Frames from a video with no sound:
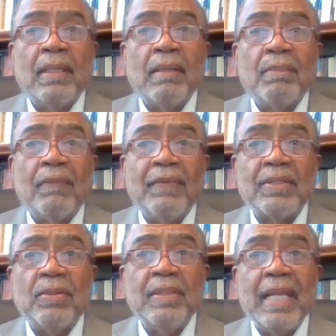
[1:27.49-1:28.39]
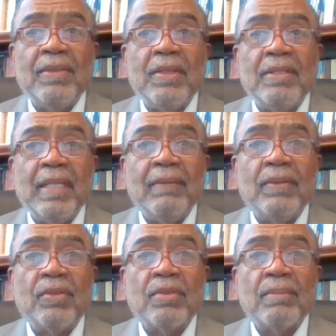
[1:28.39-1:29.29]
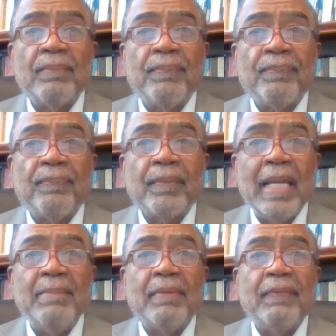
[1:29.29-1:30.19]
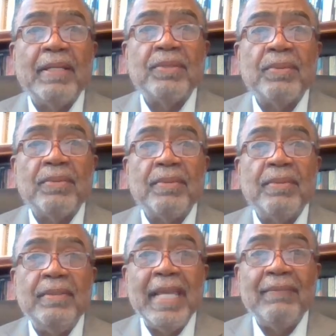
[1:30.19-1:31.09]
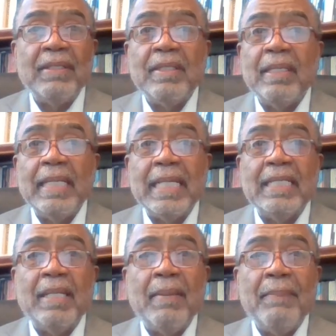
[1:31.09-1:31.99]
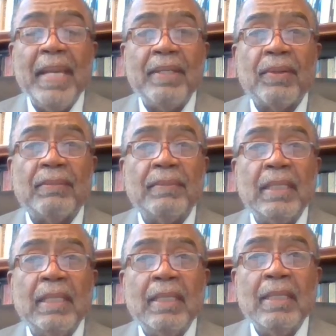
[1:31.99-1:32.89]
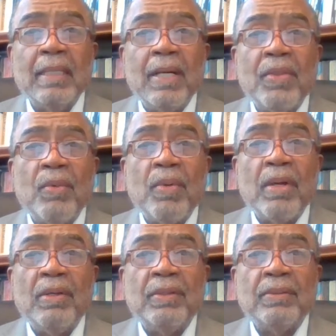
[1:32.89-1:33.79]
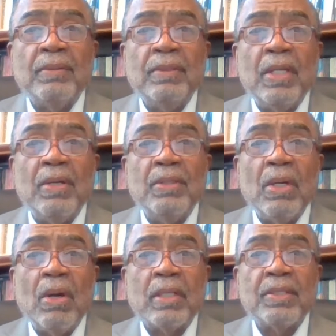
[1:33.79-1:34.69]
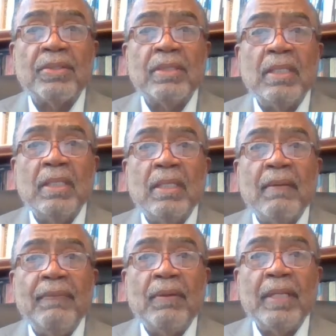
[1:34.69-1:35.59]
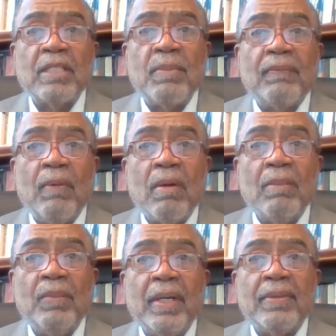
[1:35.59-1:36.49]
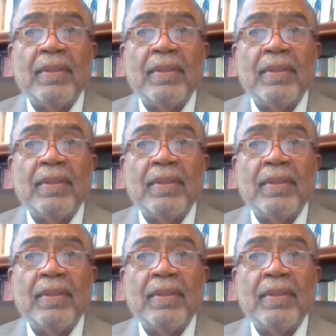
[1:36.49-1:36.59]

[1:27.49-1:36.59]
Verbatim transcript: Professor Nathan Davis, and Professor David N. Baker. Other well-known artists Phil has performed with